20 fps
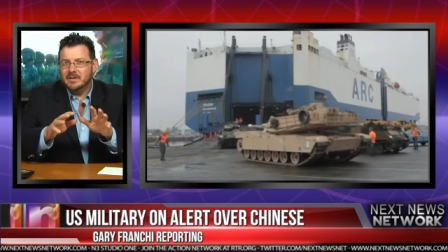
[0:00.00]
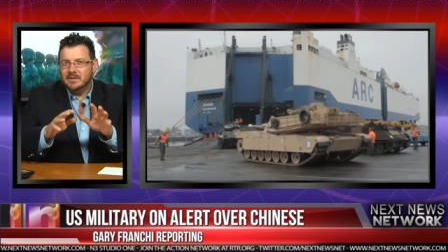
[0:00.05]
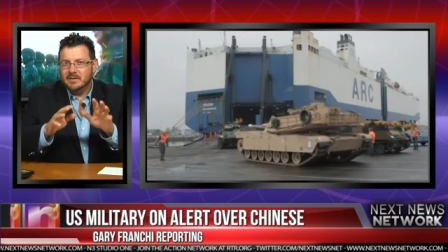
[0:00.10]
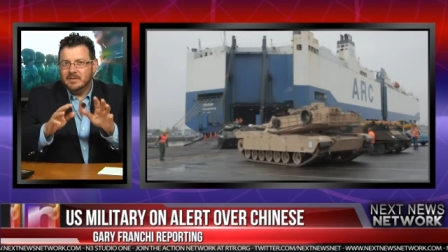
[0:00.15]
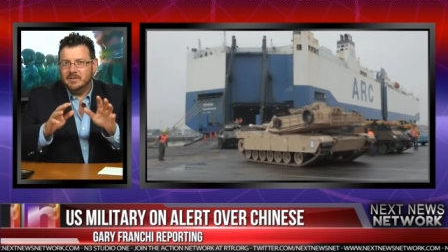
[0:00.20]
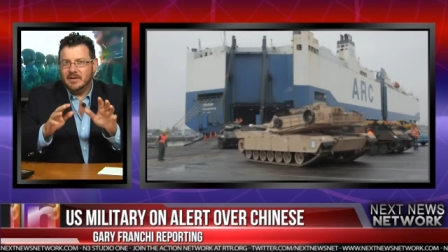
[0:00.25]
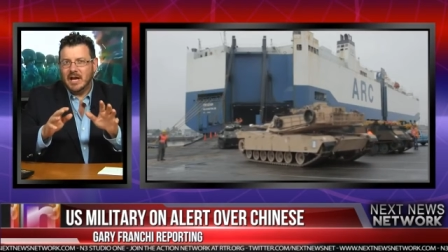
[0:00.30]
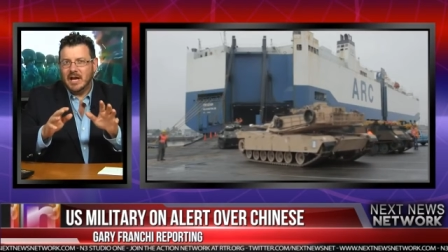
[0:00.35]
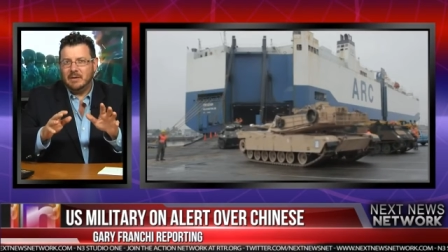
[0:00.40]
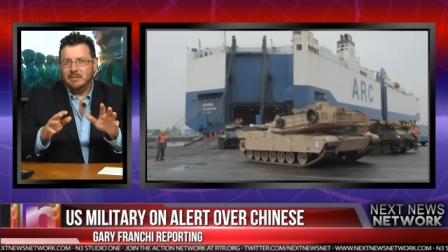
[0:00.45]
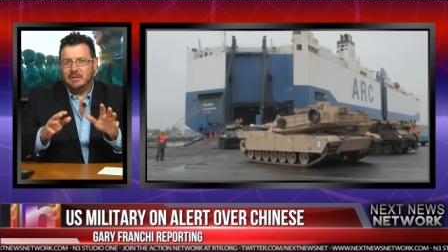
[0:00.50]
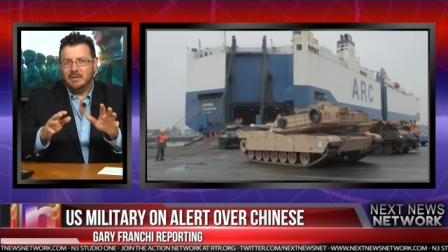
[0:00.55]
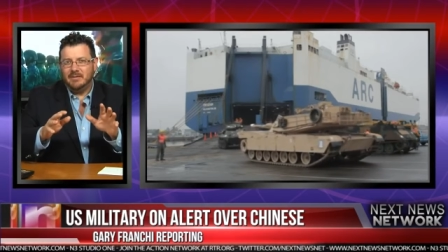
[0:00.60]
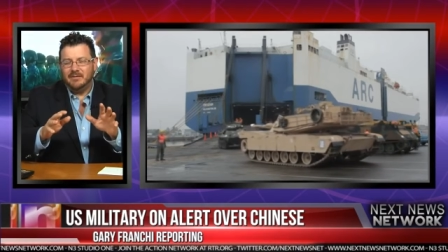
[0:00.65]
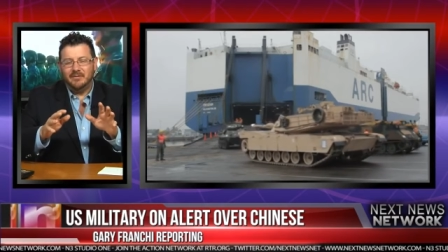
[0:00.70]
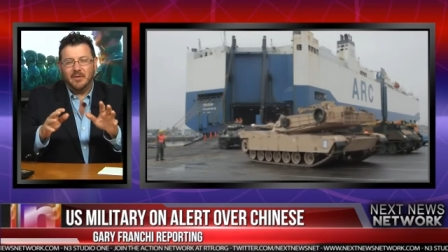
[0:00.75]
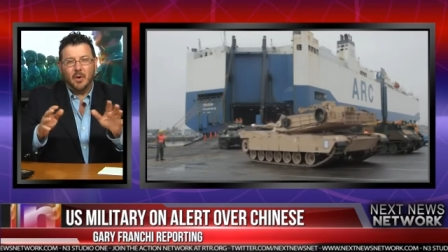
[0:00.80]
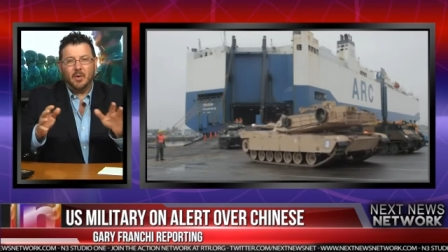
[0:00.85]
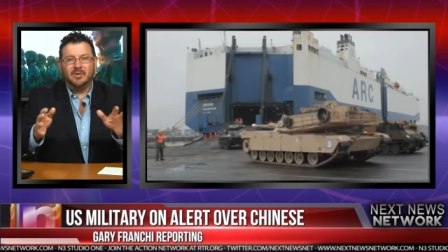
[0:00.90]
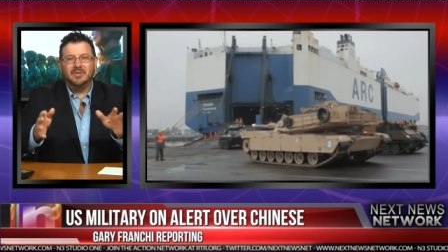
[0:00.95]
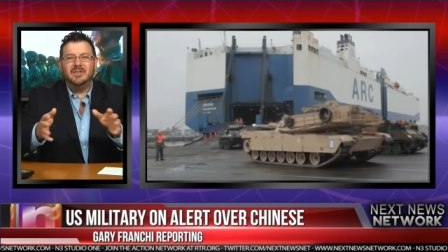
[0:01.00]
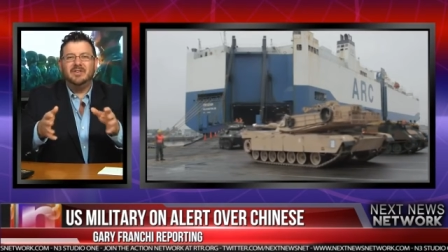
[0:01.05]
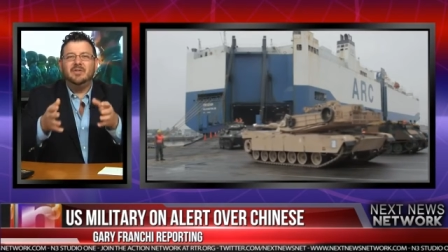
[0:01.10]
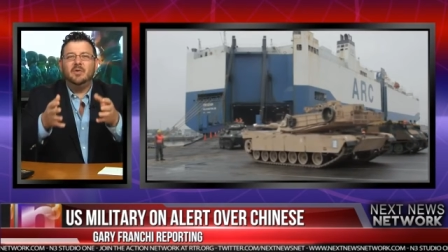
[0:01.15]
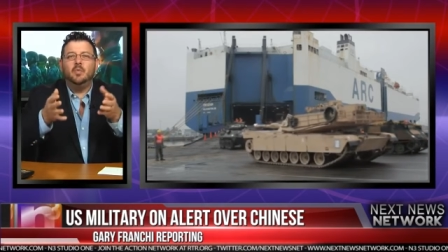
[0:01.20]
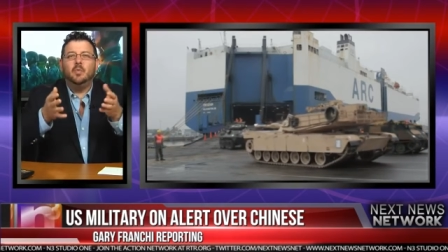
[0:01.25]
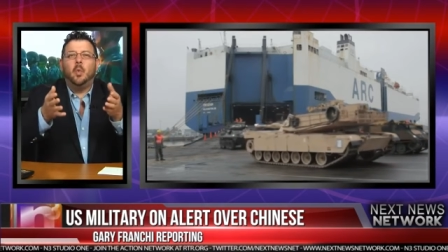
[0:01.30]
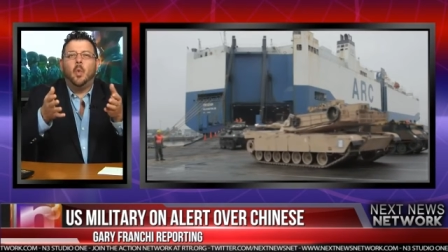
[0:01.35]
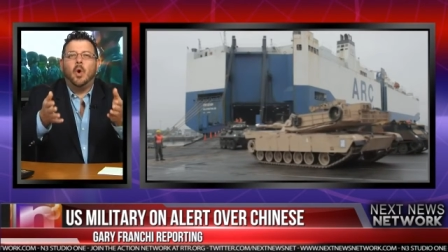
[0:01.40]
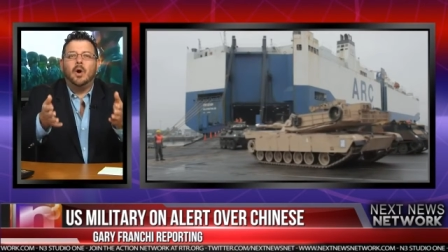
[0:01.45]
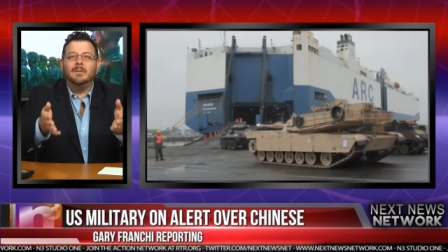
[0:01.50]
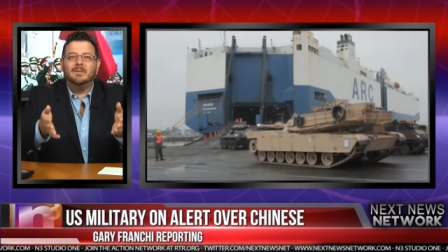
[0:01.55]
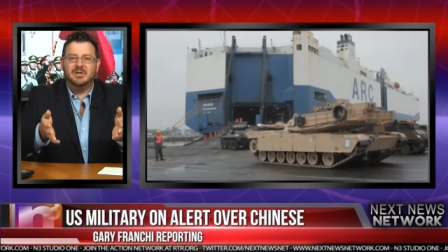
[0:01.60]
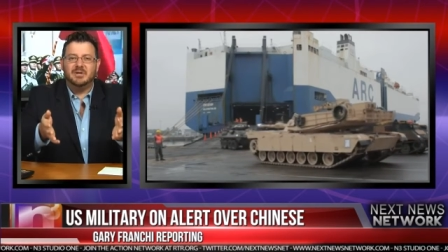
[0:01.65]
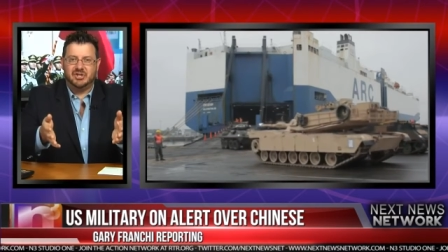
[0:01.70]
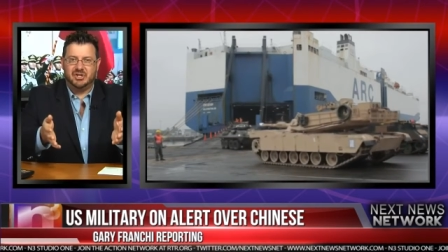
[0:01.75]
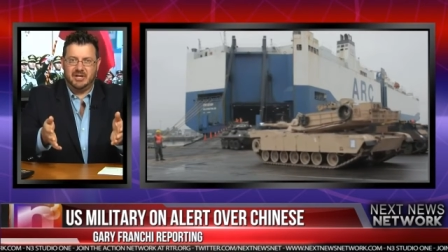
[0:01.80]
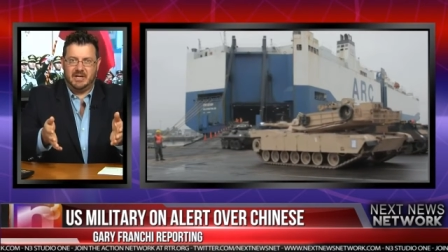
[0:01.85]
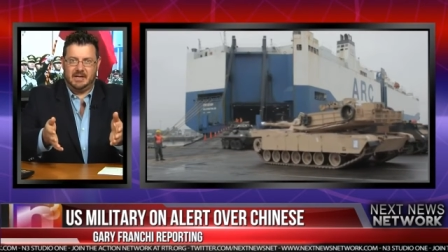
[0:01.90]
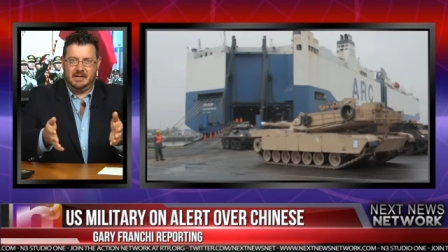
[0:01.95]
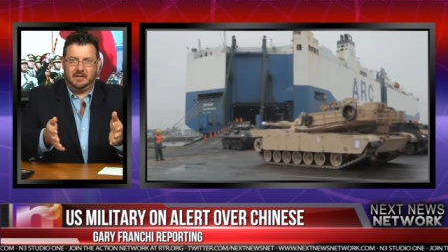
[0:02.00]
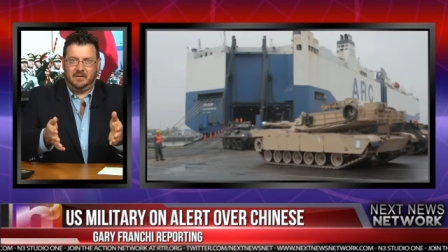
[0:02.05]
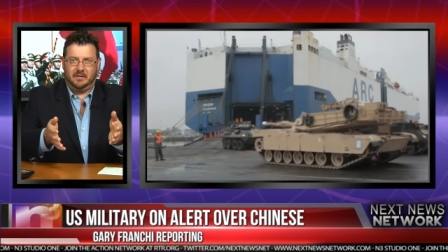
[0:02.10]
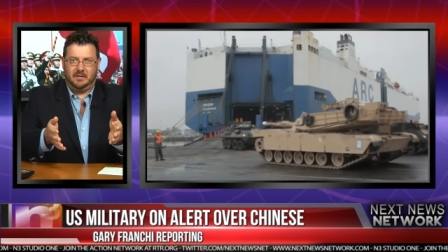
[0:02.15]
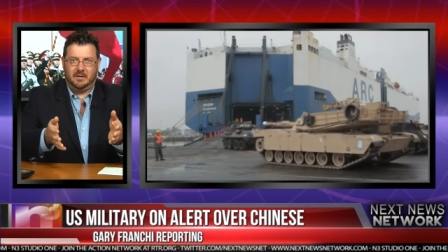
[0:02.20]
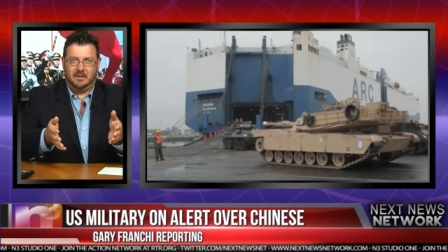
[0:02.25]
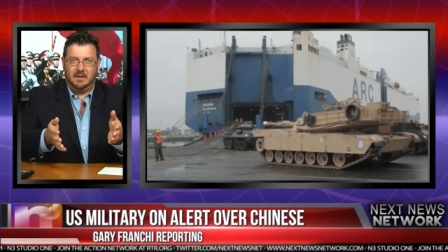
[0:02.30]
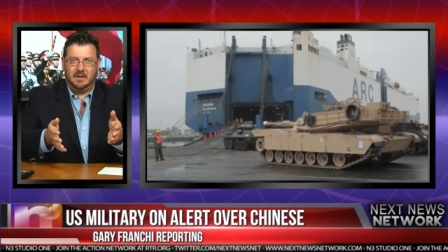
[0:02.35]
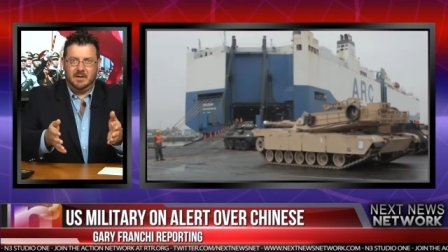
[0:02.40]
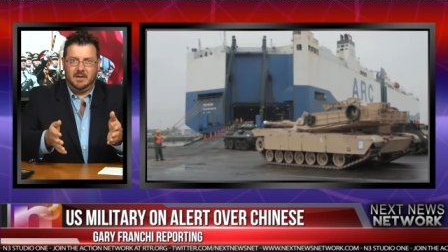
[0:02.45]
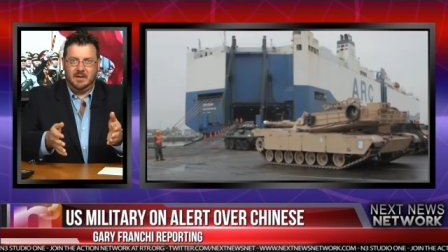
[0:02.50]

statement. Folks, these are war machines.